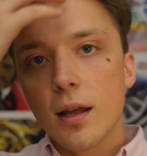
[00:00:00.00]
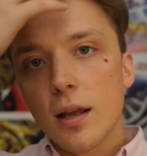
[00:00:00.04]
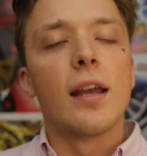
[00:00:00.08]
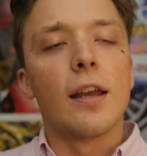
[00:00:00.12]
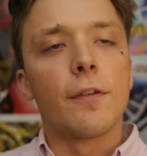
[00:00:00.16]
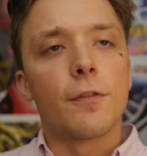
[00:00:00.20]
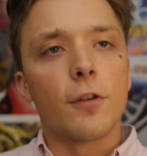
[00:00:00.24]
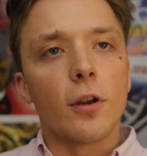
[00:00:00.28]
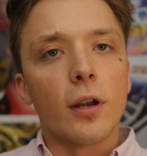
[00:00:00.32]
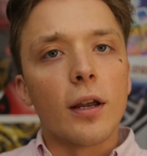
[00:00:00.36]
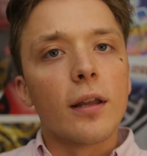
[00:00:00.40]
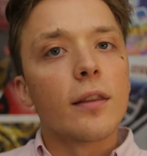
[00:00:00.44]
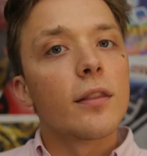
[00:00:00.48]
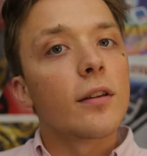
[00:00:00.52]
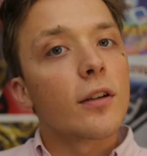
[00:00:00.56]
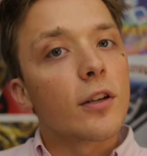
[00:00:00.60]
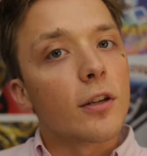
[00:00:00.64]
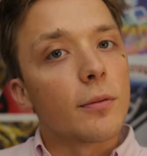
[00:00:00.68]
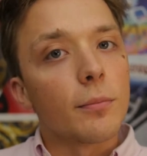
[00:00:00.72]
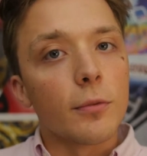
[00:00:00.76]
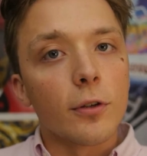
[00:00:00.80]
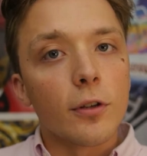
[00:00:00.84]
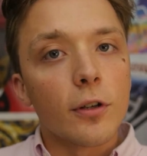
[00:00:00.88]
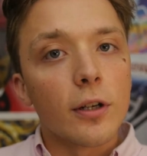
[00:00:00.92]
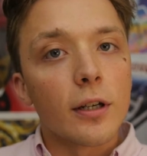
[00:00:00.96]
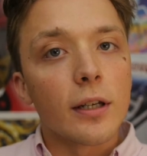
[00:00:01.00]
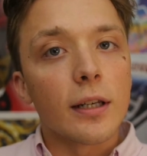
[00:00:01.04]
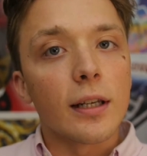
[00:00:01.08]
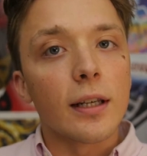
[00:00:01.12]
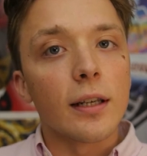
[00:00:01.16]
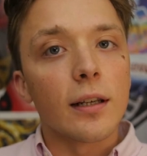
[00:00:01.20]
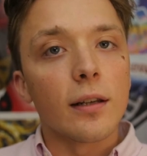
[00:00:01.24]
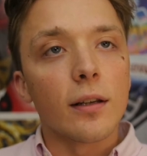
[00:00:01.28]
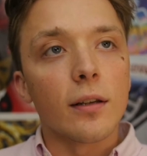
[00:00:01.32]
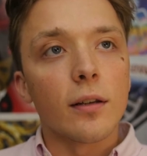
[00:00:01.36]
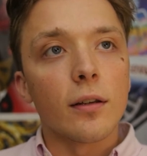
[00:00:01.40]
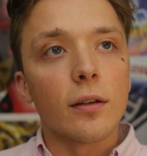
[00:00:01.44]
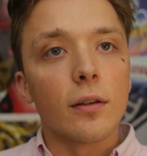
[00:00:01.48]
If you're in the
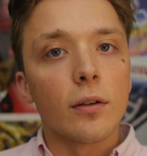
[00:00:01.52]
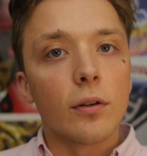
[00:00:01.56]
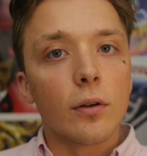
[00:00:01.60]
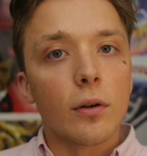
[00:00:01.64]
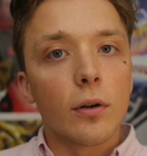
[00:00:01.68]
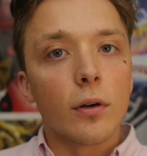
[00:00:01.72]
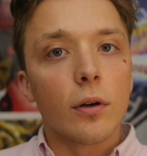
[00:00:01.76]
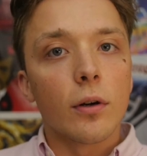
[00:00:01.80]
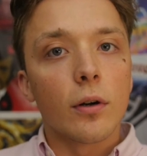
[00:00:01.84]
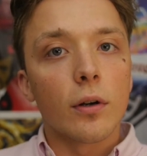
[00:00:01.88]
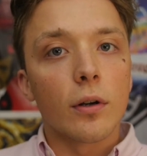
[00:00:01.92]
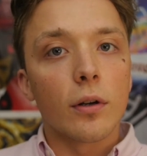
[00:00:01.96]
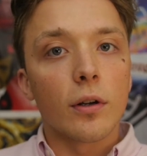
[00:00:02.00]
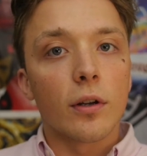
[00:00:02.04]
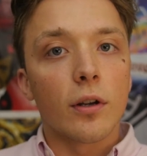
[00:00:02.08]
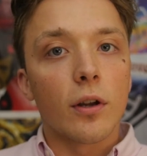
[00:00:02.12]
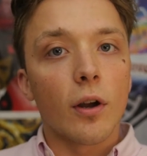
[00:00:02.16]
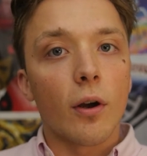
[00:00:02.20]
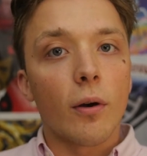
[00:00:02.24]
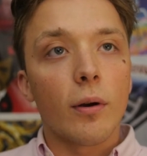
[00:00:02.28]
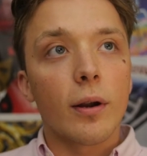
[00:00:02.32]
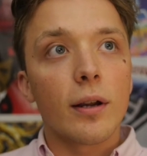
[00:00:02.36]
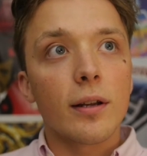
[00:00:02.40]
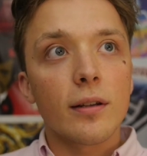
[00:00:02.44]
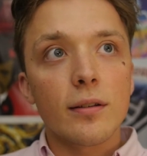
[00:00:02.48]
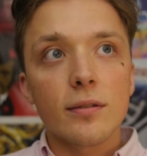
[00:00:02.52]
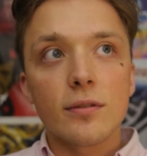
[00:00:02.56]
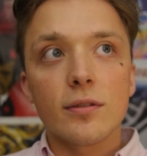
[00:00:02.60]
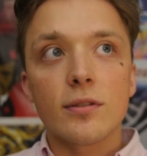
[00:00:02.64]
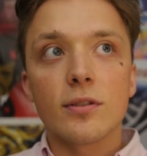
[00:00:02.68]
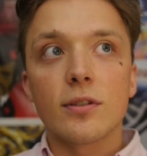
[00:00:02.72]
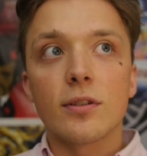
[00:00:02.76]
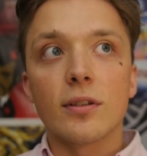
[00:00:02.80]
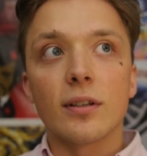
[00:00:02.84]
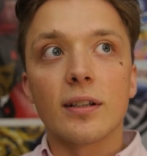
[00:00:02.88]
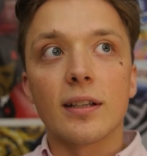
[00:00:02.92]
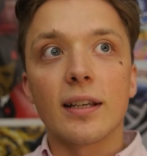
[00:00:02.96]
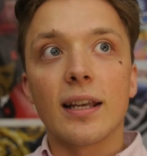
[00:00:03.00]
community, you're going
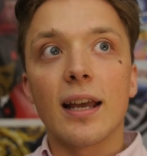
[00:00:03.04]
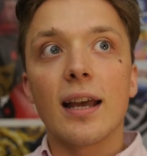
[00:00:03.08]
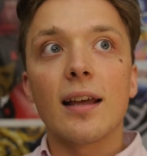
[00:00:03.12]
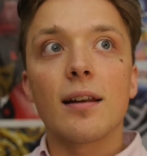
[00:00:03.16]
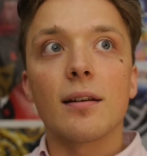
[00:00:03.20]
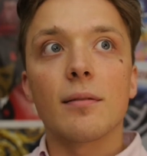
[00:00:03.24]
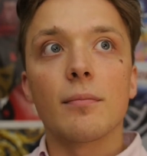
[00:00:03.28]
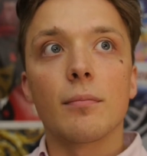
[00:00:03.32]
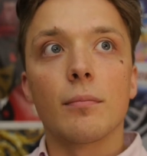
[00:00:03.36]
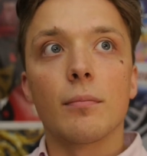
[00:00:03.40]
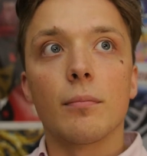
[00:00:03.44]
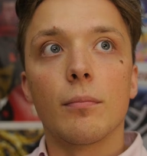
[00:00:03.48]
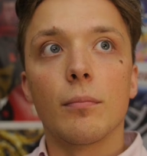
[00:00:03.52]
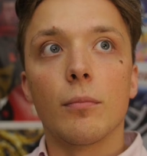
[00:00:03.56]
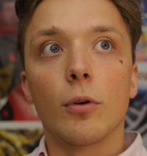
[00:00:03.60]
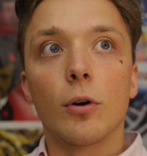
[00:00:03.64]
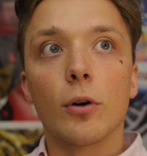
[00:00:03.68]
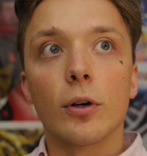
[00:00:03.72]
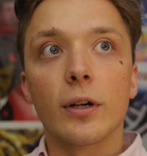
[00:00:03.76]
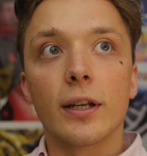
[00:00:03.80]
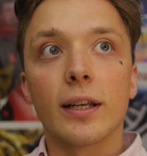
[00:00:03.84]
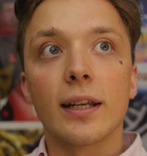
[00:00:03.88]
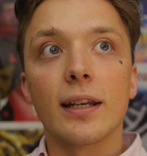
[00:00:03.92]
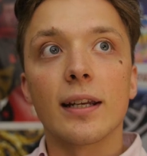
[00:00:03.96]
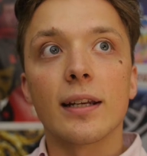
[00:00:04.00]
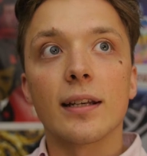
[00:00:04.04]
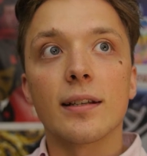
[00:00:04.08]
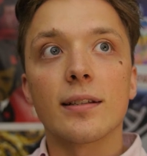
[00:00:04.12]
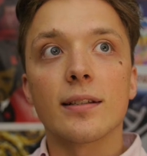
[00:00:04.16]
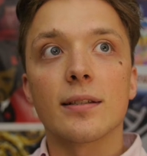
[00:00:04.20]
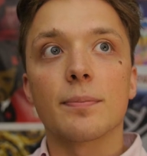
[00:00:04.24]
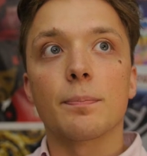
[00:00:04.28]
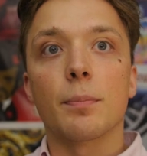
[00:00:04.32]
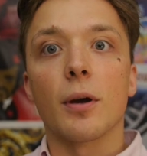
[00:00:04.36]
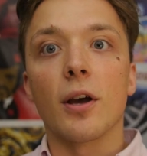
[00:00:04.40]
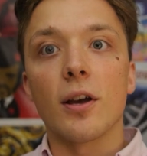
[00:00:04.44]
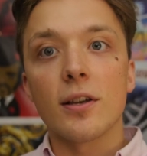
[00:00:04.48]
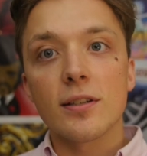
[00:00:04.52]
to get more gigs
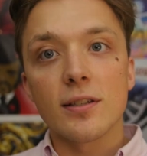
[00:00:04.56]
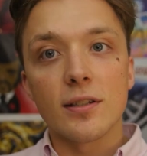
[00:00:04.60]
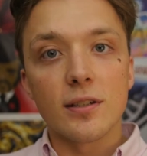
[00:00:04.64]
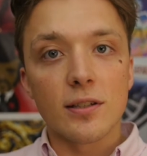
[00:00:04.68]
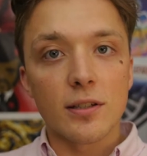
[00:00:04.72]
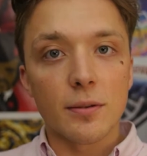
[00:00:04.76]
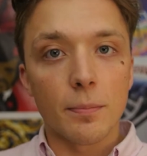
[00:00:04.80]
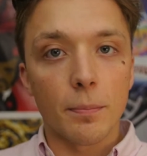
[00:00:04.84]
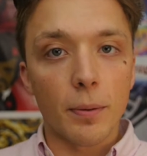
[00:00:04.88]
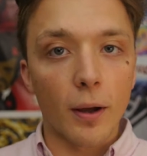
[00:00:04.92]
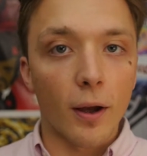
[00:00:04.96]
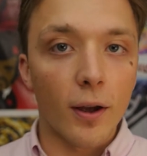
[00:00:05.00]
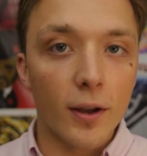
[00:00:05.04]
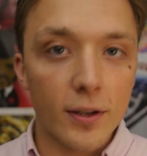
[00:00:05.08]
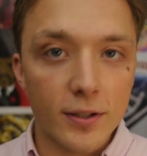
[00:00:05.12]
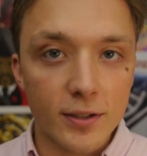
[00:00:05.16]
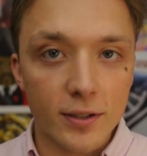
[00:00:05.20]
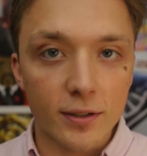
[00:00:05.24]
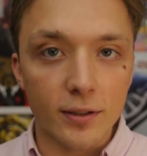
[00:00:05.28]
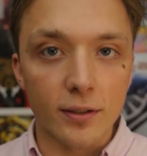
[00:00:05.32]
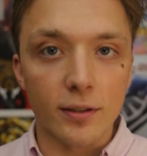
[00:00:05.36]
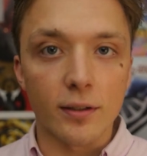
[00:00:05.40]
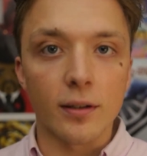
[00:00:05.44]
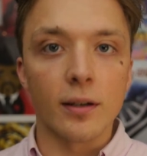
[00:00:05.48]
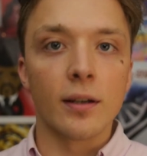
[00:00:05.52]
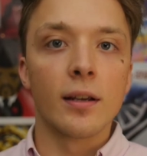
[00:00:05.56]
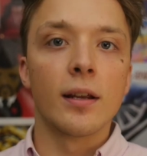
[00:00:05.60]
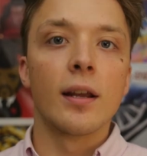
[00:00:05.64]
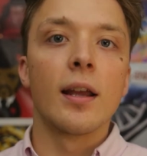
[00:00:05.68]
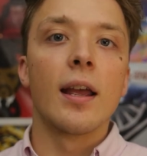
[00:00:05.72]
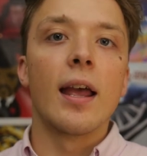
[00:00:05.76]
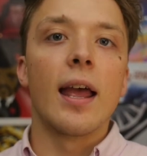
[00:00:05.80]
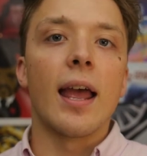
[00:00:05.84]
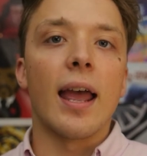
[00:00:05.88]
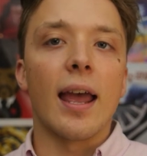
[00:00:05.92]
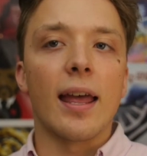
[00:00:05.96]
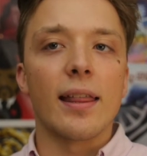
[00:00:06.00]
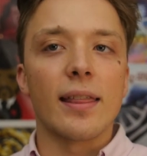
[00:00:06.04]
person to person,
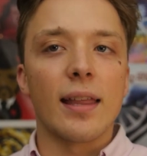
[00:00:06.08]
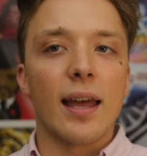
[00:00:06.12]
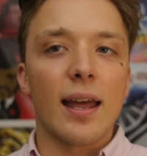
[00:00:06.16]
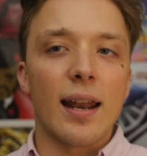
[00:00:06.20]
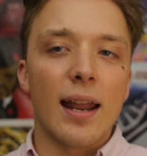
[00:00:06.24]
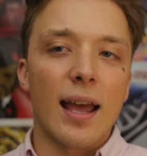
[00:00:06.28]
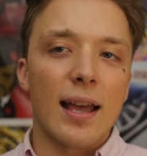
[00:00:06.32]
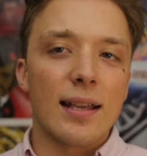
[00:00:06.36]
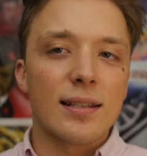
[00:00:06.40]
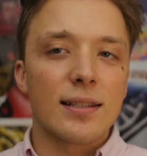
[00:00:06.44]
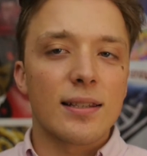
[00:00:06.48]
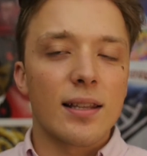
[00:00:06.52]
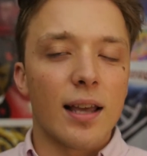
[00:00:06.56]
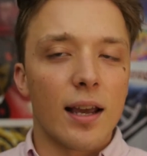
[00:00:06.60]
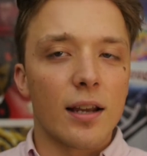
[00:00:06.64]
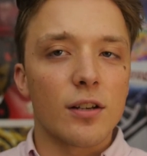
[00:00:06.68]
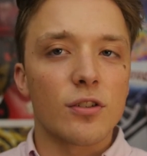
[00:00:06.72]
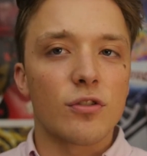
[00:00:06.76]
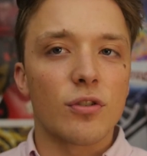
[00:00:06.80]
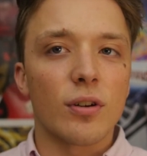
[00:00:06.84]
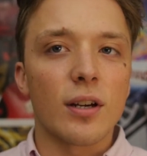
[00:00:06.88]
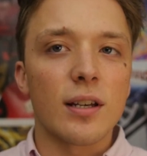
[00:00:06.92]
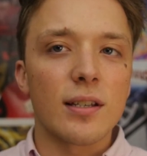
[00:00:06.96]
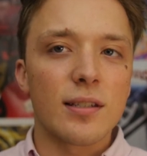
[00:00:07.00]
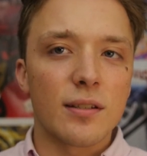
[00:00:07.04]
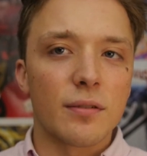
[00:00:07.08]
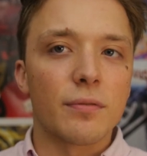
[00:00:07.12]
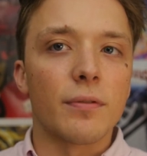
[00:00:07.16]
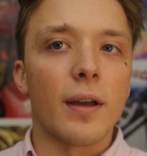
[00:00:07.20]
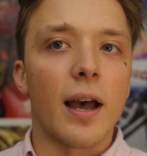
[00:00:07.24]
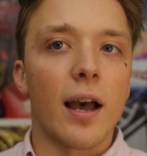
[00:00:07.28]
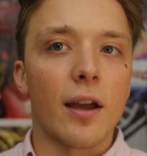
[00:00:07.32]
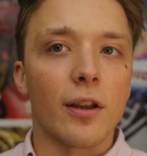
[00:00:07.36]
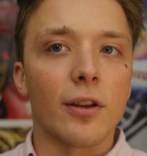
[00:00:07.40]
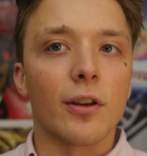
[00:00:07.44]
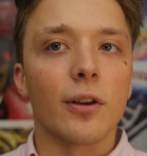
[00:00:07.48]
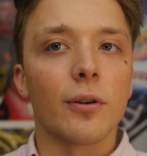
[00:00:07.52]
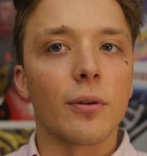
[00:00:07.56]
and that has like trust
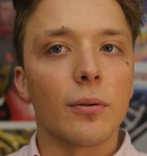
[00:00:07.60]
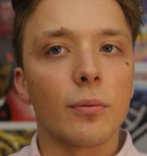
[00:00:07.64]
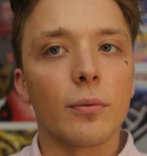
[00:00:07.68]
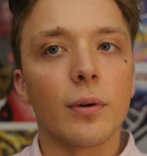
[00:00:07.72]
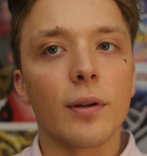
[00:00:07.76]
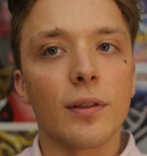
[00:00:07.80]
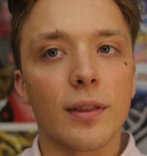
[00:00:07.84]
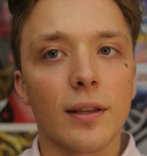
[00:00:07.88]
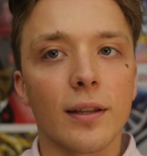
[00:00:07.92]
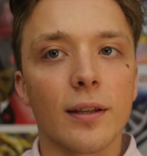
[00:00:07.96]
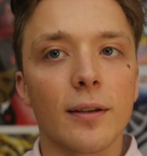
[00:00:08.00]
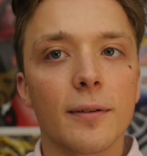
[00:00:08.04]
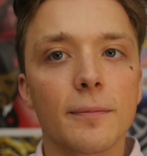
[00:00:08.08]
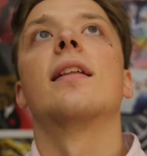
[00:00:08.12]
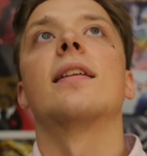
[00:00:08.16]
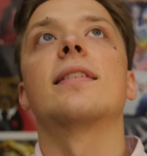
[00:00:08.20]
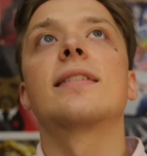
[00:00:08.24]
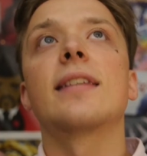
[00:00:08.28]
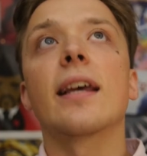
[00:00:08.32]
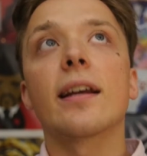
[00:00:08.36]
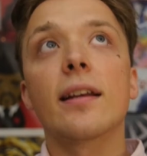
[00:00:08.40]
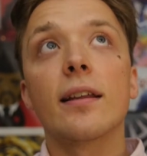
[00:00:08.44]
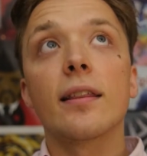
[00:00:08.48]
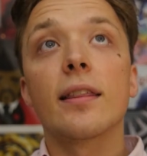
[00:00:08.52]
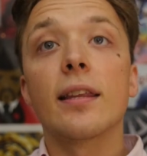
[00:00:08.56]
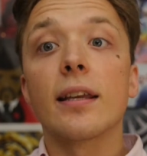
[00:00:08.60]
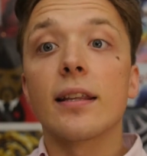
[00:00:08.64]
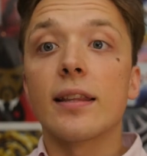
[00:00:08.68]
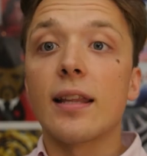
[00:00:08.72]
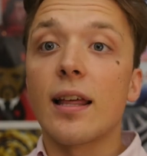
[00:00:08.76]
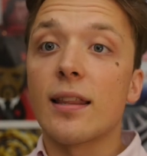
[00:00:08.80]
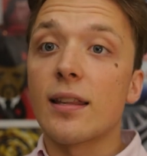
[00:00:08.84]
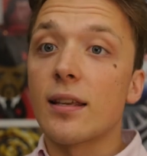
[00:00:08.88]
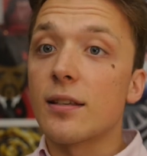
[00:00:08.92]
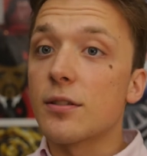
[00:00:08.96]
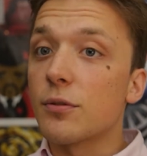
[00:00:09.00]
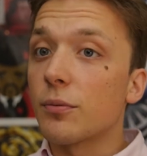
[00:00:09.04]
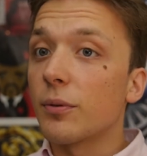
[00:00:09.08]
value with it. The second thing
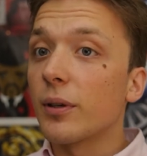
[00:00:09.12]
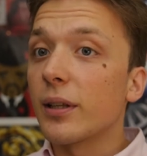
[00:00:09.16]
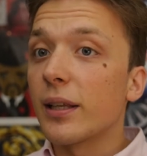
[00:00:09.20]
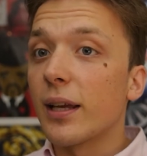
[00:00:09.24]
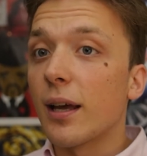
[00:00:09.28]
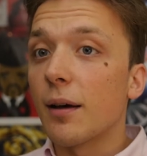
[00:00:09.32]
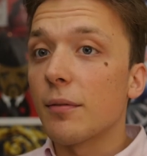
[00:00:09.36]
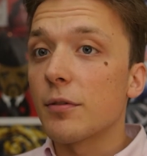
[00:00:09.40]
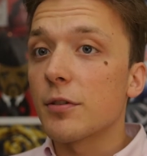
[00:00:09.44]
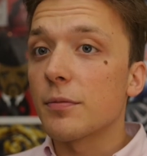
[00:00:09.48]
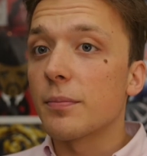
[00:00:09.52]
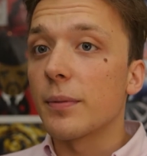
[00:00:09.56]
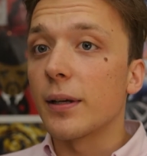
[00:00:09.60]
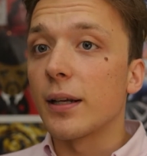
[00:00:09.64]
that has really helped